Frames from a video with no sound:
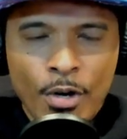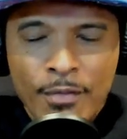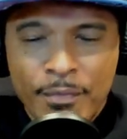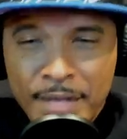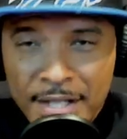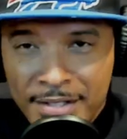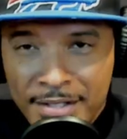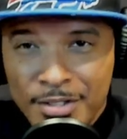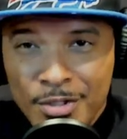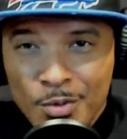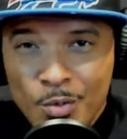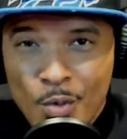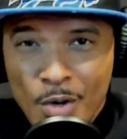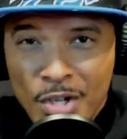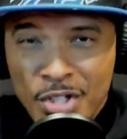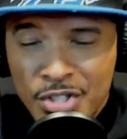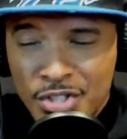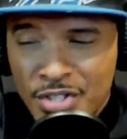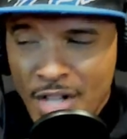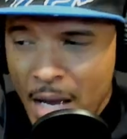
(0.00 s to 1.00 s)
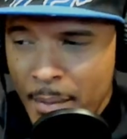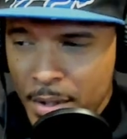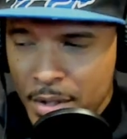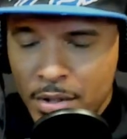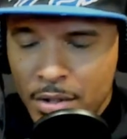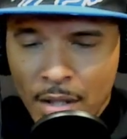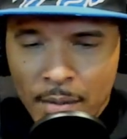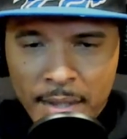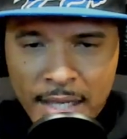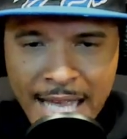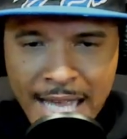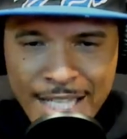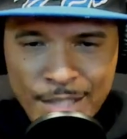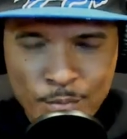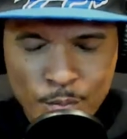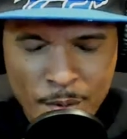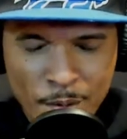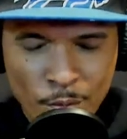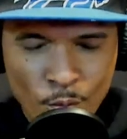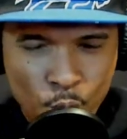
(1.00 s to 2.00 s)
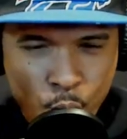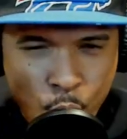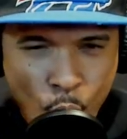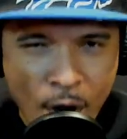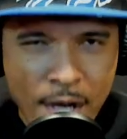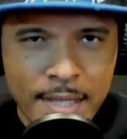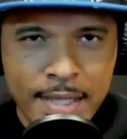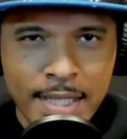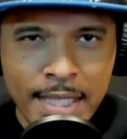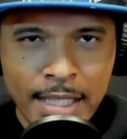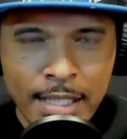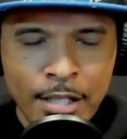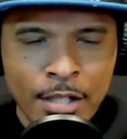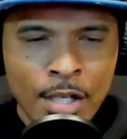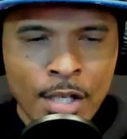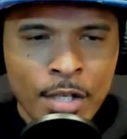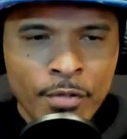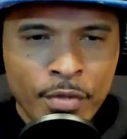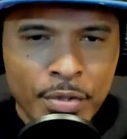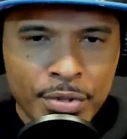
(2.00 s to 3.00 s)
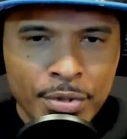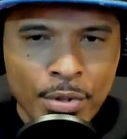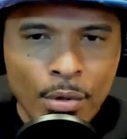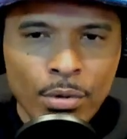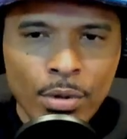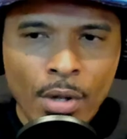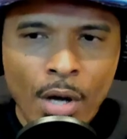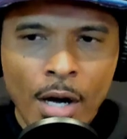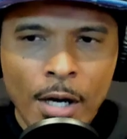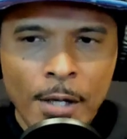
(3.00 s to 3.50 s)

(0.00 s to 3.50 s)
This is what Sean McDermott has been wanting for so long.